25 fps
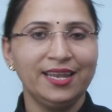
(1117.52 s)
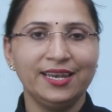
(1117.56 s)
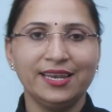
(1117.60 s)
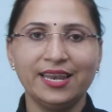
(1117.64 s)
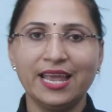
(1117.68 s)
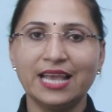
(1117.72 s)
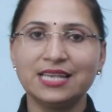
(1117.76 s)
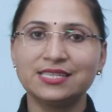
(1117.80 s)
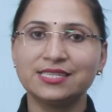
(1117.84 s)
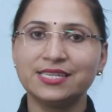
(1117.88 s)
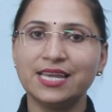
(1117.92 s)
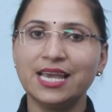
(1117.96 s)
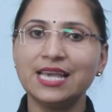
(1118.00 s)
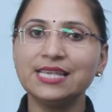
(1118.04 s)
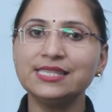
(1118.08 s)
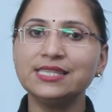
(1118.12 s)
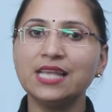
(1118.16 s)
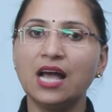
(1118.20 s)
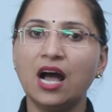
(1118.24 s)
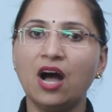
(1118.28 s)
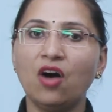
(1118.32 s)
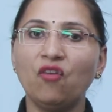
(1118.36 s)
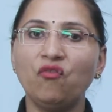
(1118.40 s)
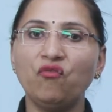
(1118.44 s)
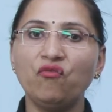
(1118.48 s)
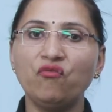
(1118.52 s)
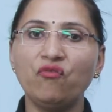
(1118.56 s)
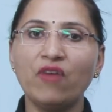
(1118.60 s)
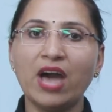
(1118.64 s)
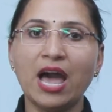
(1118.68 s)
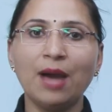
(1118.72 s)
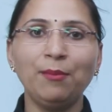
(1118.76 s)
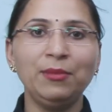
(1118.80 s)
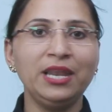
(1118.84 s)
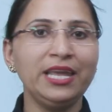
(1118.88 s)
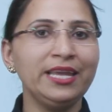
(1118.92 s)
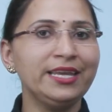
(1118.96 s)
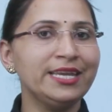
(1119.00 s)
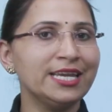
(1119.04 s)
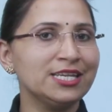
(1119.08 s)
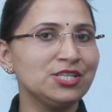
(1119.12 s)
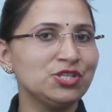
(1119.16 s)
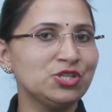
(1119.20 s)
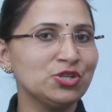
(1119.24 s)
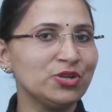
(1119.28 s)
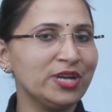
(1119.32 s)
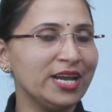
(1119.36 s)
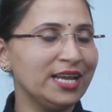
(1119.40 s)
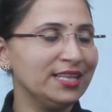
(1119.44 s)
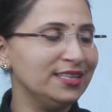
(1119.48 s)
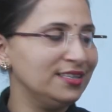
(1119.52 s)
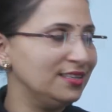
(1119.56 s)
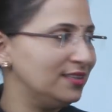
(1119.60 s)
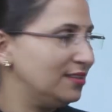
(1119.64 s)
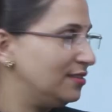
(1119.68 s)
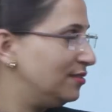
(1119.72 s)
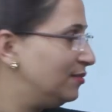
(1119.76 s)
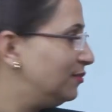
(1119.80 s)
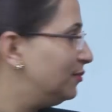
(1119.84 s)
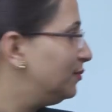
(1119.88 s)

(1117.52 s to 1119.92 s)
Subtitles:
Next is a family get-together.